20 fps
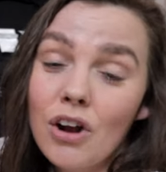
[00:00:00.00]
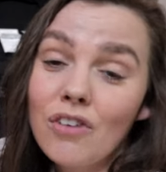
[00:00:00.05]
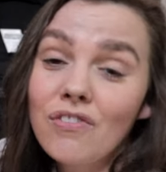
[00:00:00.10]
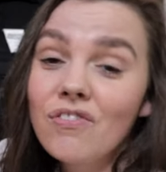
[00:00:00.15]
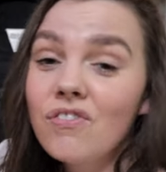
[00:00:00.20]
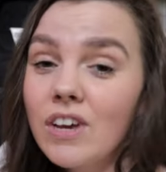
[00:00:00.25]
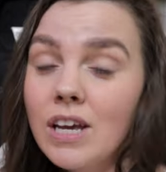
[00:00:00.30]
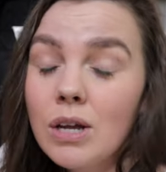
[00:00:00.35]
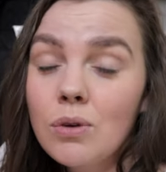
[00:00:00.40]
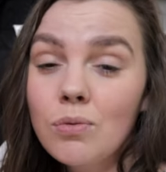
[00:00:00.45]
their
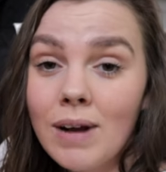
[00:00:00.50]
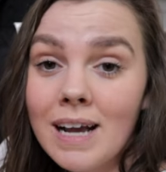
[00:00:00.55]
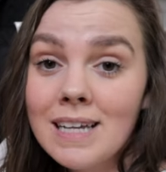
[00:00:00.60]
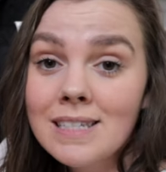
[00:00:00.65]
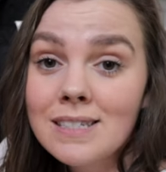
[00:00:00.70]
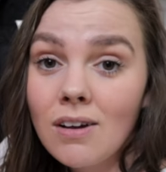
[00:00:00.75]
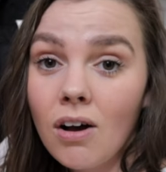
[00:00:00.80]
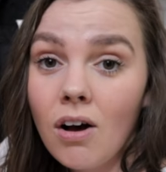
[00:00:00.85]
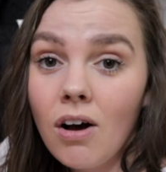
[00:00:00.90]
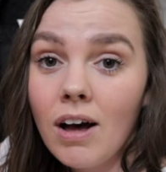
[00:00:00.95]
feet
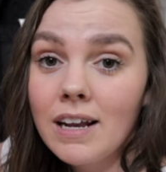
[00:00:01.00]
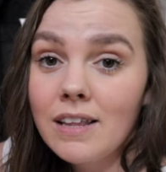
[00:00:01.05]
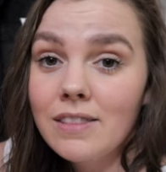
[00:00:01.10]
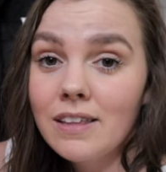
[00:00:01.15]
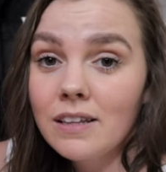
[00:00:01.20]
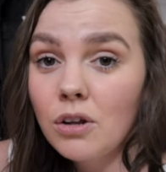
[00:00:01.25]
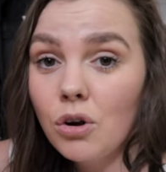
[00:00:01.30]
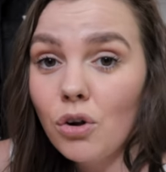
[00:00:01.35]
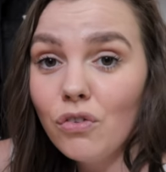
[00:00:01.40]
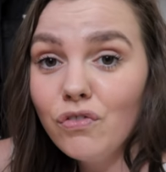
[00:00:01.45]
rest on
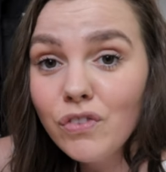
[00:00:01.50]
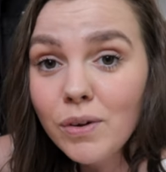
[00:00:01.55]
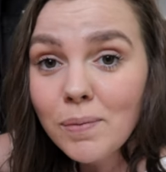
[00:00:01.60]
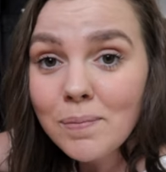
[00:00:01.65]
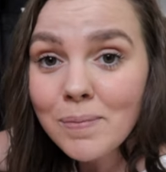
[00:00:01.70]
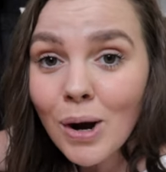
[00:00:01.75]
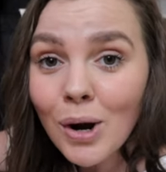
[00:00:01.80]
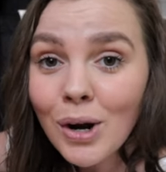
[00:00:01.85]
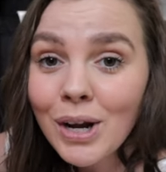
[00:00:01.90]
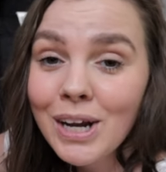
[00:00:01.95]
the little foot
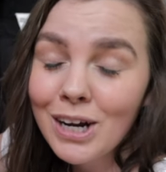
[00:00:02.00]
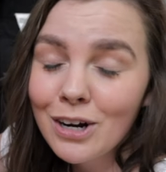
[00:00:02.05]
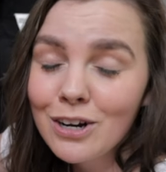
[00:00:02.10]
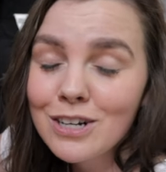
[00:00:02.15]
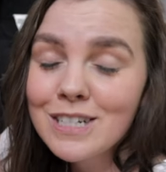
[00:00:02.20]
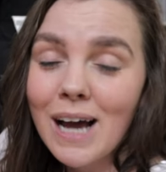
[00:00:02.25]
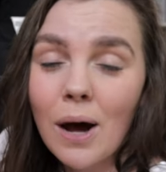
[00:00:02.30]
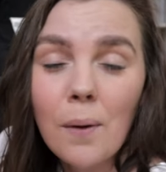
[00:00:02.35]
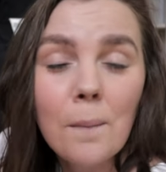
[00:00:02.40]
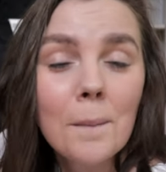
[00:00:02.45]
bar here
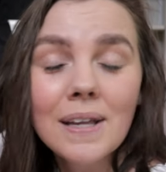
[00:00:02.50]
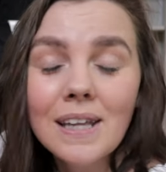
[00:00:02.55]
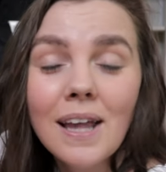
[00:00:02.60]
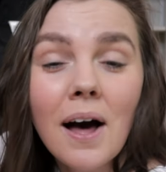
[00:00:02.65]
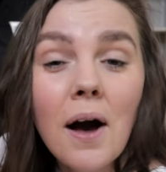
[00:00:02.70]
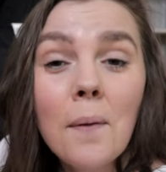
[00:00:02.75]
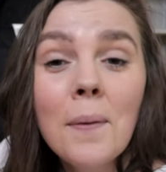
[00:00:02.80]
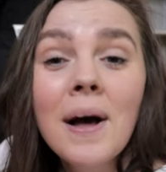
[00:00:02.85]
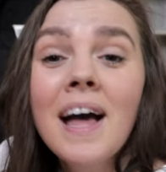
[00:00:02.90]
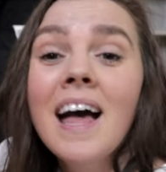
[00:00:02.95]
down
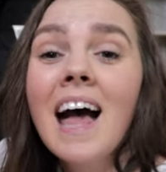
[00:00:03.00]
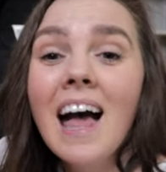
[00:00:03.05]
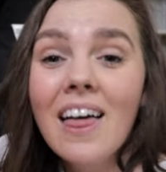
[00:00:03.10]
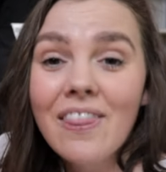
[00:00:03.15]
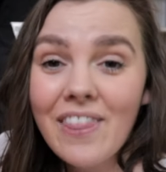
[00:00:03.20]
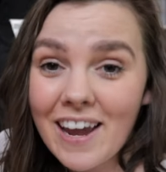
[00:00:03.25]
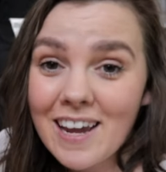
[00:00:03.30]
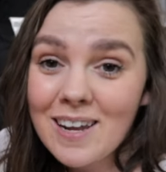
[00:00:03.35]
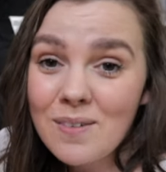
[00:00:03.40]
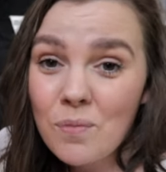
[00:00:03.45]
below,
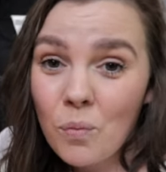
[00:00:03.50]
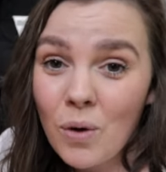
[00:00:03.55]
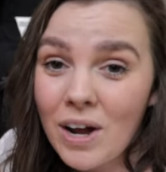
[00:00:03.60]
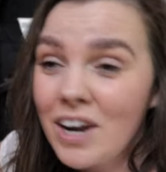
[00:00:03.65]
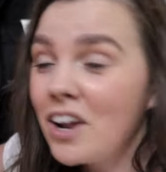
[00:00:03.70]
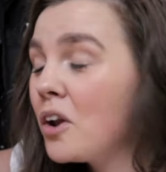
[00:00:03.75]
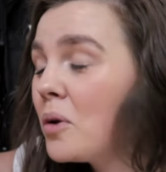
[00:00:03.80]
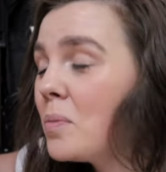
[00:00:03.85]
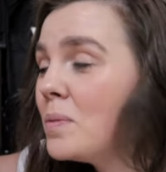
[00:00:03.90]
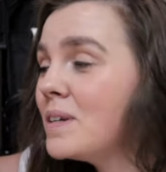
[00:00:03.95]
they can
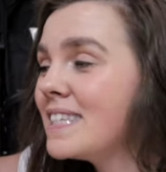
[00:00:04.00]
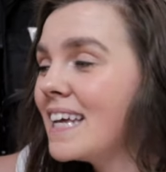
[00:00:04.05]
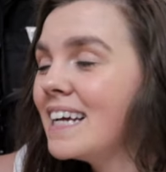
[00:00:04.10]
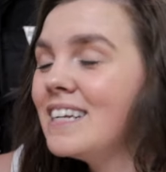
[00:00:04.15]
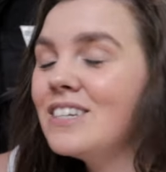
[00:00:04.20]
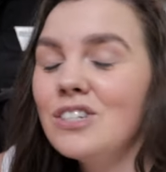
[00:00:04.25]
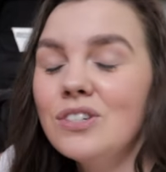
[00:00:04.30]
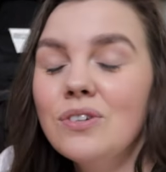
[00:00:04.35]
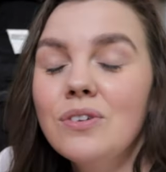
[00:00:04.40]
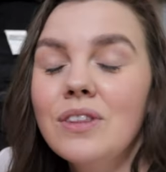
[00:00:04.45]

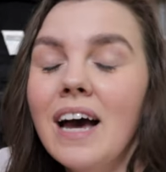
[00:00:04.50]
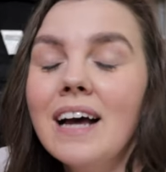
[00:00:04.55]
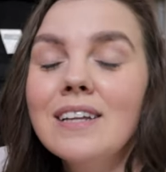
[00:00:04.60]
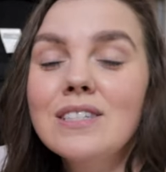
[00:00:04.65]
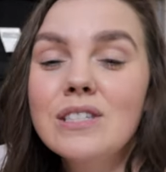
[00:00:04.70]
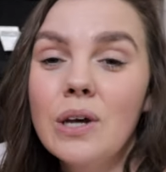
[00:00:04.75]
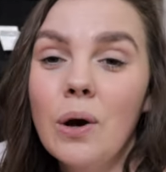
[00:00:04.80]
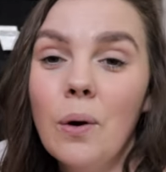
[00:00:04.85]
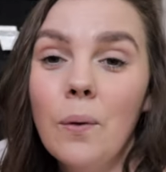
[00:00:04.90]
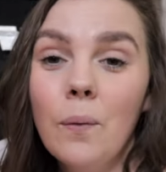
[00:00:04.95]
100% do that.
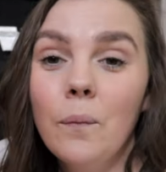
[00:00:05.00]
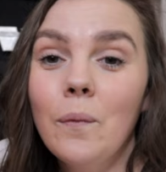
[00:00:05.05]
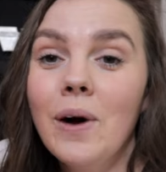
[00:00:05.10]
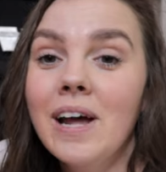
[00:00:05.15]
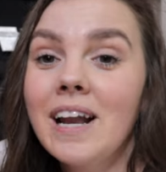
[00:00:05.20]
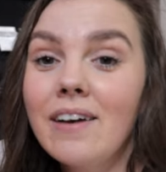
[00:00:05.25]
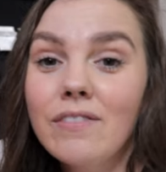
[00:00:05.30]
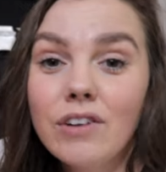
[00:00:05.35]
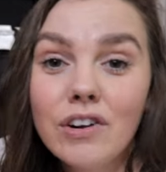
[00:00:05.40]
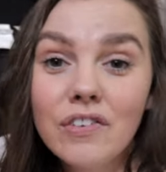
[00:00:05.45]
So
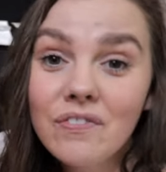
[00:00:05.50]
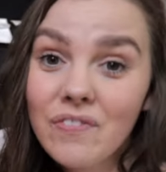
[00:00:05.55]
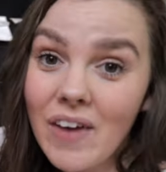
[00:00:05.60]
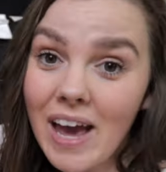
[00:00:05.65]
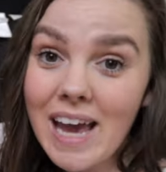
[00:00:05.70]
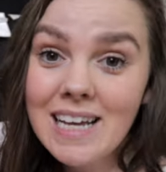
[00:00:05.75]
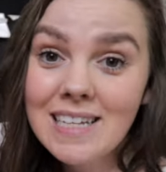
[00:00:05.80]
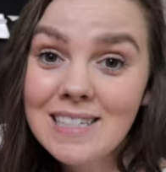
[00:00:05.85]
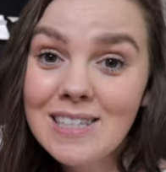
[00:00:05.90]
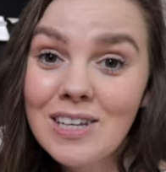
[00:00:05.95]
whatever
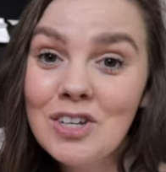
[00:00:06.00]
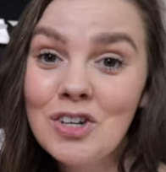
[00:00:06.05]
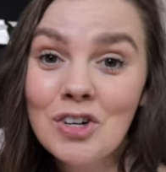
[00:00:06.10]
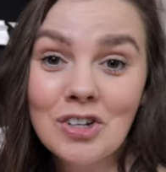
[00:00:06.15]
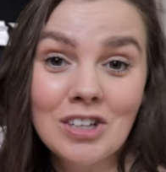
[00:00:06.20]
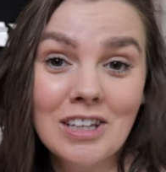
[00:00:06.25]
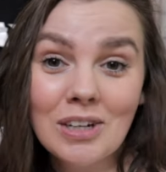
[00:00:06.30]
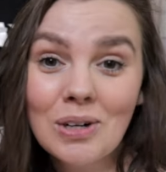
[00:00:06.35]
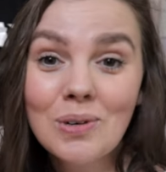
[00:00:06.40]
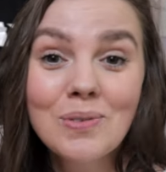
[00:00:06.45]
phase
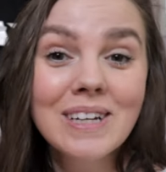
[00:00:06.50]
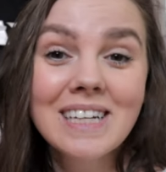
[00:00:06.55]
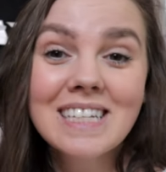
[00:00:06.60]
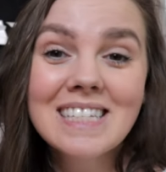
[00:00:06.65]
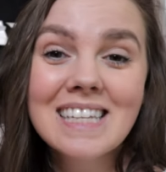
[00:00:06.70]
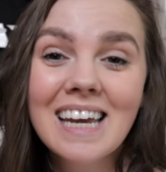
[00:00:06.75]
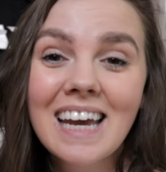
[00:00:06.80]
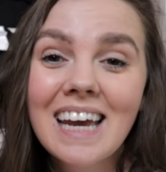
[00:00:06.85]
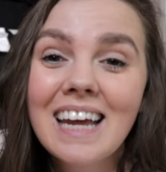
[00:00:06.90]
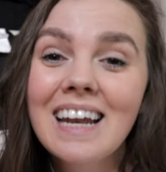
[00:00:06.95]
your little one
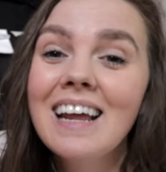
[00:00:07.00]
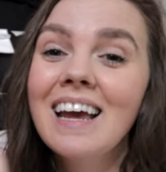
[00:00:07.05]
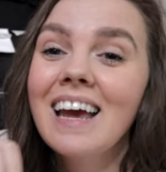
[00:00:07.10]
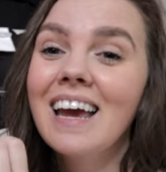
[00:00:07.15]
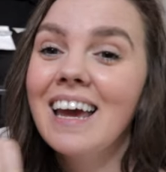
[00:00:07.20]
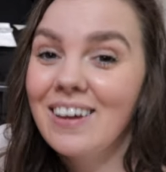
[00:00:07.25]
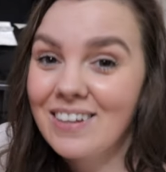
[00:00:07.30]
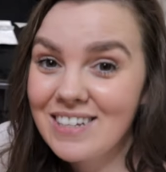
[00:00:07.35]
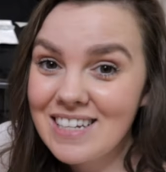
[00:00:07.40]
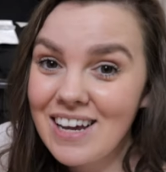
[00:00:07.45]
is in,
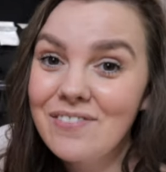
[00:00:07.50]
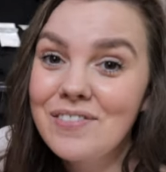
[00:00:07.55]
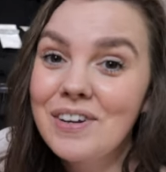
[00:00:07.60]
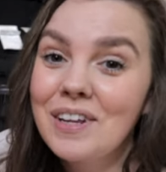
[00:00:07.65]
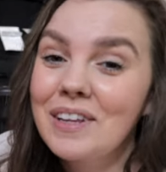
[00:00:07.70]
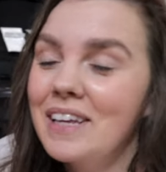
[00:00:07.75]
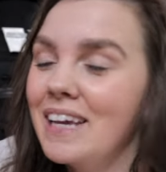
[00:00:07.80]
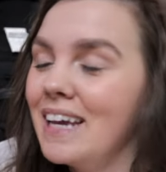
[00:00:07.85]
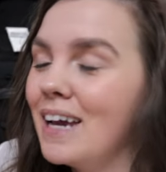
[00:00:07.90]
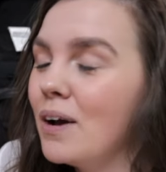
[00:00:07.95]
it
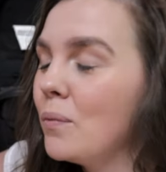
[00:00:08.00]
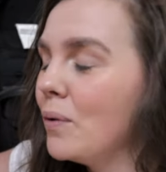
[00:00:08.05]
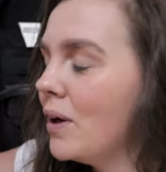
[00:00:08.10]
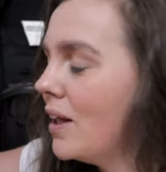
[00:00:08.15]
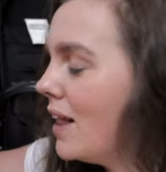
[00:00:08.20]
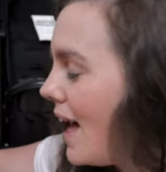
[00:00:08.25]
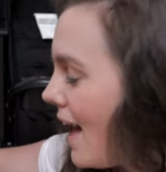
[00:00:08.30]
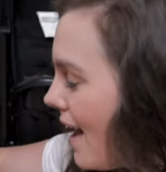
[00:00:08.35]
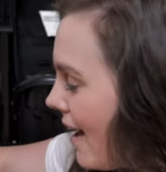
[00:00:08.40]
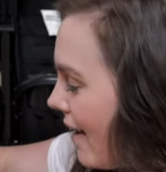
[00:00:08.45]
definitely
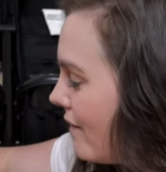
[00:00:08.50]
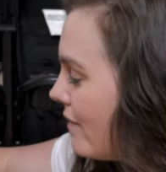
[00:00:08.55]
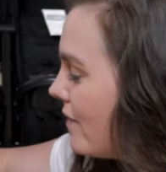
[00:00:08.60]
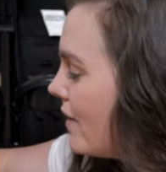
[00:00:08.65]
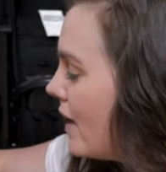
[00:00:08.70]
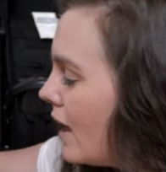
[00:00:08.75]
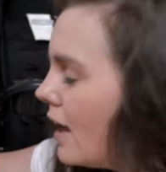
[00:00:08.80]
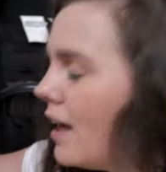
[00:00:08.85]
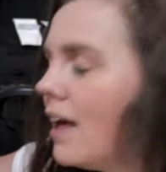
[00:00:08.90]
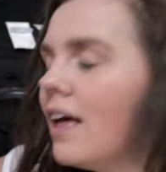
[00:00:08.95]
will have
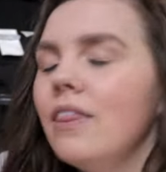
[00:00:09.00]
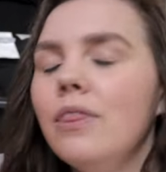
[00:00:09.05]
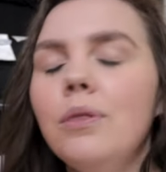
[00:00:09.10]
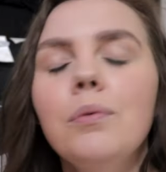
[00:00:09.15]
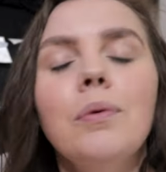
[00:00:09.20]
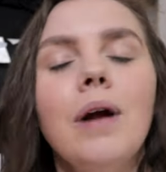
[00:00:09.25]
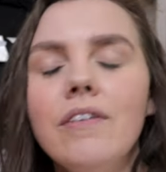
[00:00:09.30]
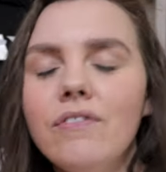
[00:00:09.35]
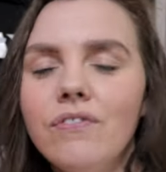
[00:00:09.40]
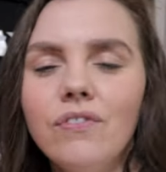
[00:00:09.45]
the
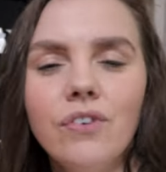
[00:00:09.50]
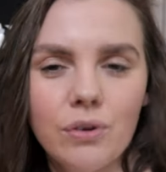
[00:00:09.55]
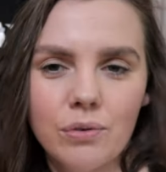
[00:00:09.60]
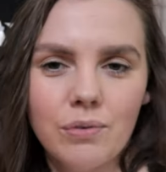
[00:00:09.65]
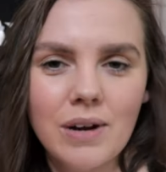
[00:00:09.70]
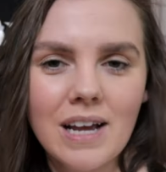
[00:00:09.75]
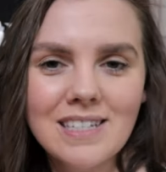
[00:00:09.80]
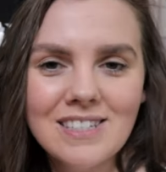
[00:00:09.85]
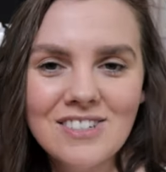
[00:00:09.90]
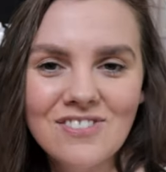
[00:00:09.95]
right foot
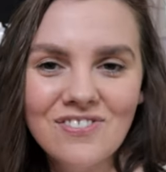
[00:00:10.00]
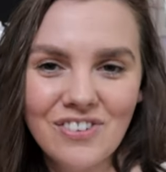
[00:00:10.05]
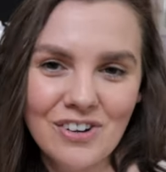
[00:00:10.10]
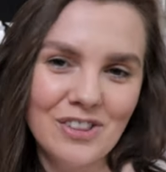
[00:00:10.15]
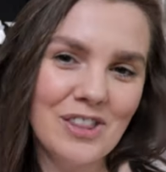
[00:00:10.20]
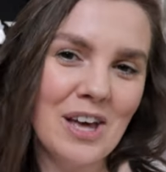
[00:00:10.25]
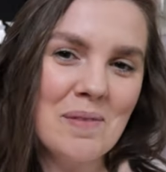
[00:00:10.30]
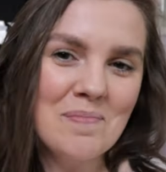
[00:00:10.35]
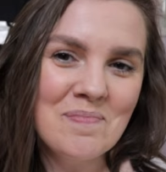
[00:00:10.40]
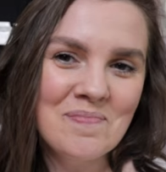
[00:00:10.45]
rest for
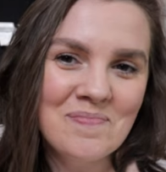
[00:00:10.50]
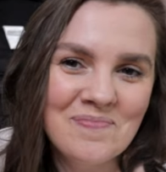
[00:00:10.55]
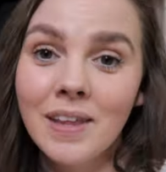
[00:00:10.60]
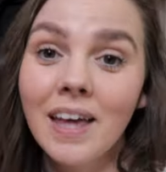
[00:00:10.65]
them.